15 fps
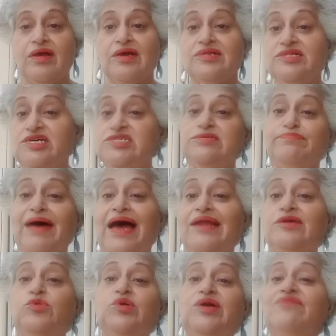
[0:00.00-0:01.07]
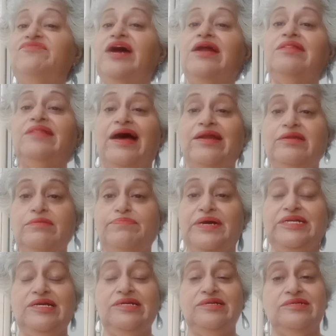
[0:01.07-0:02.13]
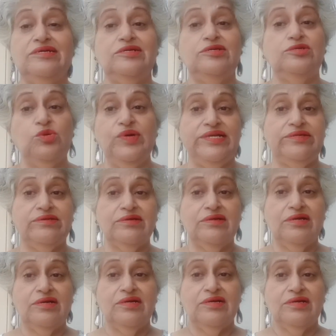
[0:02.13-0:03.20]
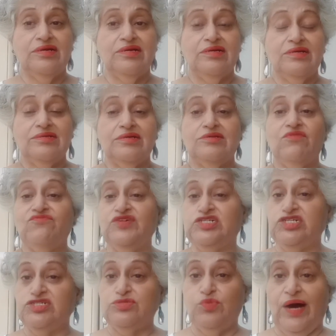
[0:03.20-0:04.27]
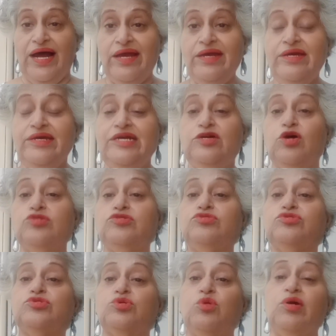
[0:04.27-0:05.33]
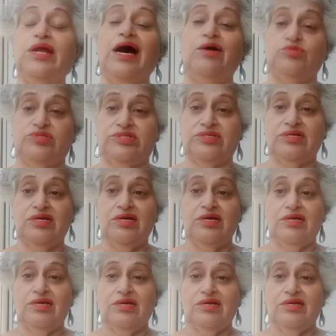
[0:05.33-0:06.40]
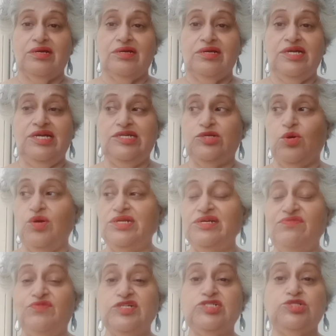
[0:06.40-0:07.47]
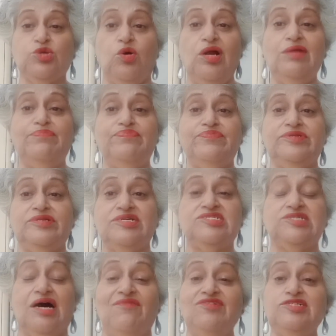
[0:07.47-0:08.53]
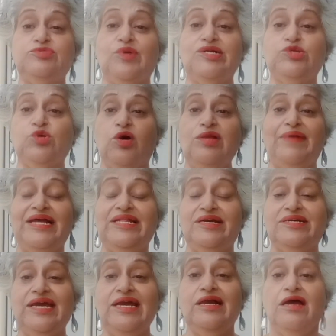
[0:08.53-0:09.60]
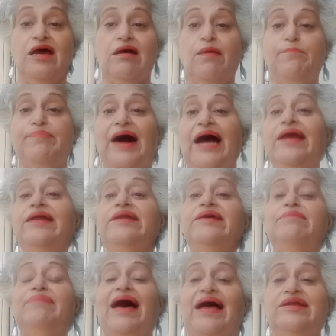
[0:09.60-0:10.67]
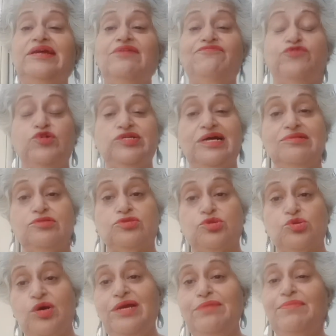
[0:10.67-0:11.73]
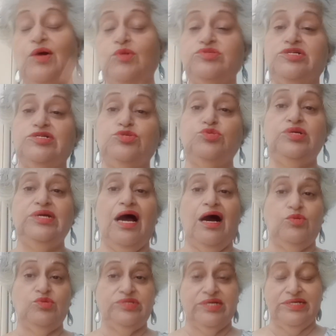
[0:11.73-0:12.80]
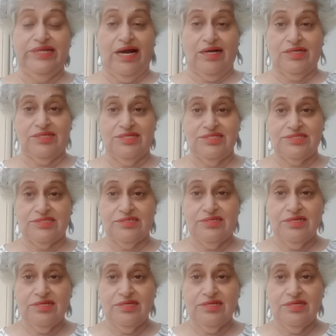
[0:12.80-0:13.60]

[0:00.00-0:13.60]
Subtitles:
This man could have done that, but he didn't do it, which is why he got thrown out. The servants were told by the king, bind him hand and foot and throw him out into the outer darkness.